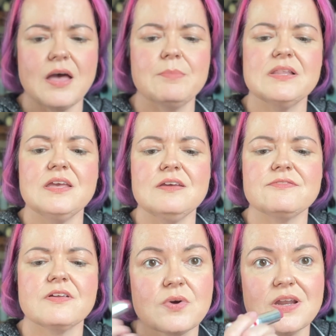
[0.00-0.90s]
I
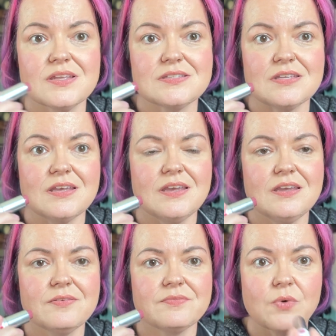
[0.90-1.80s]
believe. We're going to
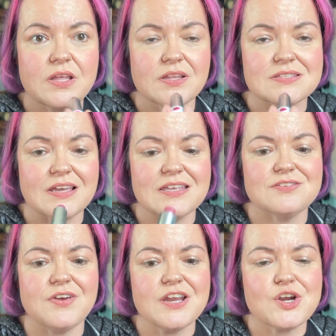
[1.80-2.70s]
see what it looks like.
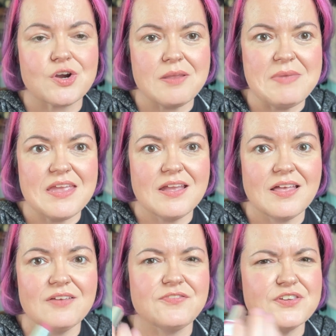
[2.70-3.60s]
It's very creamy.
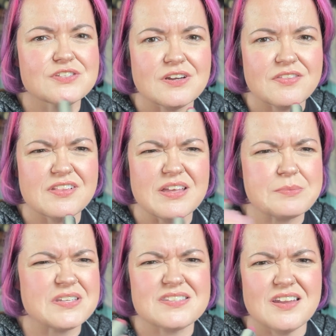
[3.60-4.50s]
It feels good on the
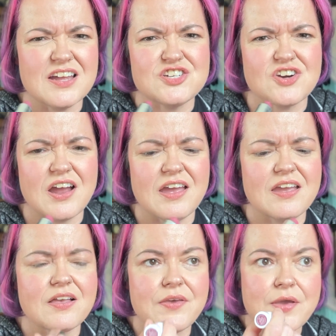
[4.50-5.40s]
lips. It's not
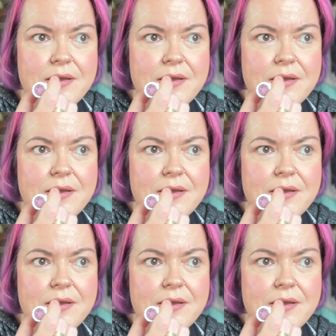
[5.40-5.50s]
drying.